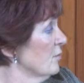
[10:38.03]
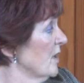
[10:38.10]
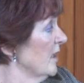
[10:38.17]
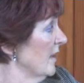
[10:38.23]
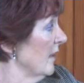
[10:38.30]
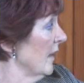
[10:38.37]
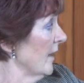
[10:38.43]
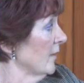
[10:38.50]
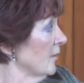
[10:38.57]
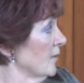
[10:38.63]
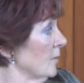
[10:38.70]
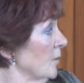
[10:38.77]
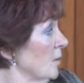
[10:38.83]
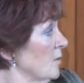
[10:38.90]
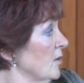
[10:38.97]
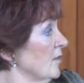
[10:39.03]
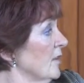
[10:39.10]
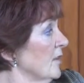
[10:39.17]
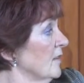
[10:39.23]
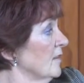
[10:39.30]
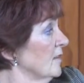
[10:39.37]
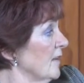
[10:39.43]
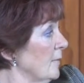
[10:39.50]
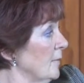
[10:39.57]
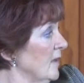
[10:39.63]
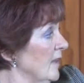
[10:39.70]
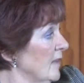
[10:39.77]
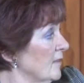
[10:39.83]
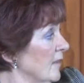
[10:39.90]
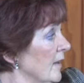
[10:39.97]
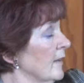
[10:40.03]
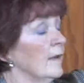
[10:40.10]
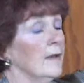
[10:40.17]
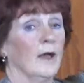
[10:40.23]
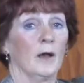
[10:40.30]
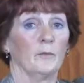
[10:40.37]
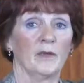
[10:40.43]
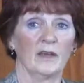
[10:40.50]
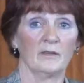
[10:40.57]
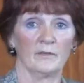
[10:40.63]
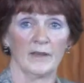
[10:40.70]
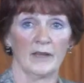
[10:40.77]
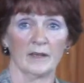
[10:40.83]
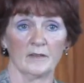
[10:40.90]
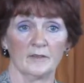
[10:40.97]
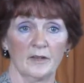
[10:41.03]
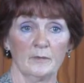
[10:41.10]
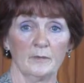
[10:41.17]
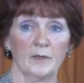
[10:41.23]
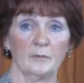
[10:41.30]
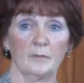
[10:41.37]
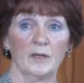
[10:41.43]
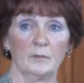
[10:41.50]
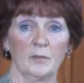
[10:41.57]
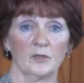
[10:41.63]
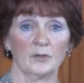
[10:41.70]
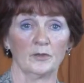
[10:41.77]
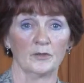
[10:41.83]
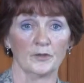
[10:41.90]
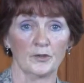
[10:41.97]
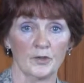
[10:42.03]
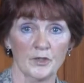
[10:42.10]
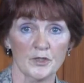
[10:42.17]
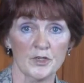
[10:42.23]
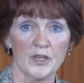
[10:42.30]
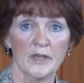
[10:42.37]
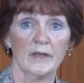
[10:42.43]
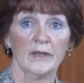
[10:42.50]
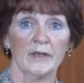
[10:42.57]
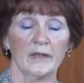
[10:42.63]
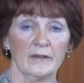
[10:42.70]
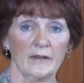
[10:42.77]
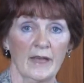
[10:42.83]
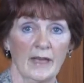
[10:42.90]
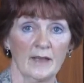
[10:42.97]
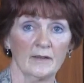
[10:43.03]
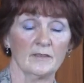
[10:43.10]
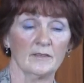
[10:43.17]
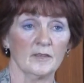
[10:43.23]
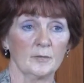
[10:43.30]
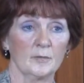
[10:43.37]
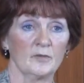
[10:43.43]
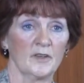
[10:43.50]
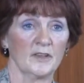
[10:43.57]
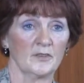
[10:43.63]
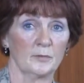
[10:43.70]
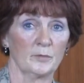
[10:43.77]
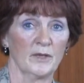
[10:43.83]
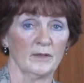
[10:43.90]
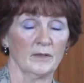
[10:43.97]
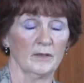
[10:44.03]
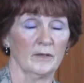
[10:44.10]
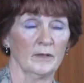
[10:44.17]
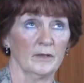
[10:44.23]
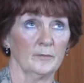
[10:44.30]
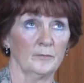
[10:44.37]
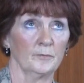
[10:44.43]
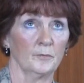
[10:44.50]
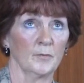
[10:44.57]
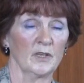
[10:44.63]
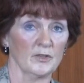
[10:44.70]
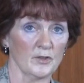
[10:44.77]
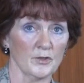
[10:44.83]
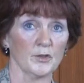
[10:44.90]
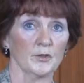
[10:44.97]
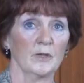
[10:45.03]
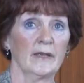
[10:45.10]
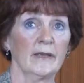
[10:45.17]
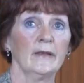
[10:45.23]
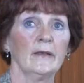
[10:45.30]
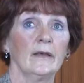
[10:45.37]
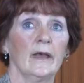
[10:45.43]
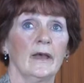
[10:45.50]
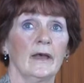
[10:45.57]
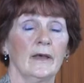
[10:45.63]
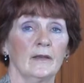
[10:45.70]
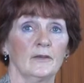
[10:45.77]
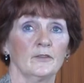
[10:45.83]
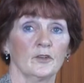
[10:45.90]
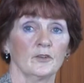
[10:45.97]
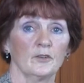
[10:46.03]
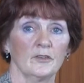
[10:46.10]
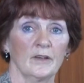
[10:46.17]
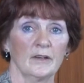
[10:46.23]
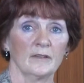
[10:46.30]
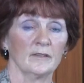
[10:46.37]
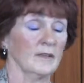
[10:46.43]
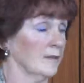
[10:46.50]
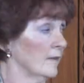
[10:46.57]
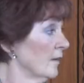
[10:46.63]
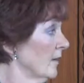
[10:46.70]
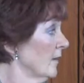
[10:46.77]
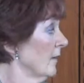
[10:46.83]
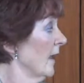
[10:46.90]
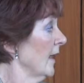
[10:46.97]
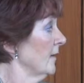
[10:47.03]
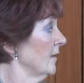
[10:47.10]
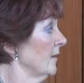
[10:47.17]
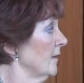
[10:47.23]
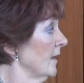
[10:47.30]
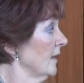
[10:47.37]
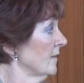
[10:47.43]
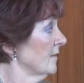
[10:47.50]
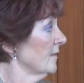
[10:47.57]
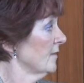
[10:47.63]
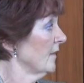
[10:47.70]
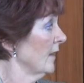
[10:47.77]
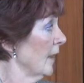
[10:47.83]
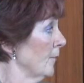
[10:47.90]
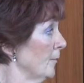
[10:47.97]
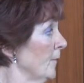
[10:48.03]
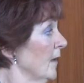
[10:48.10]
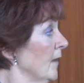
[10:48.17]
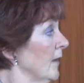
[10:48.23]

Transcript: really like is the publishing and disseminating, and we have the academic people concerned. In CACS, it's Professor ben, um, Brendan Dooley and Dr. Denis Linehan, and in STM,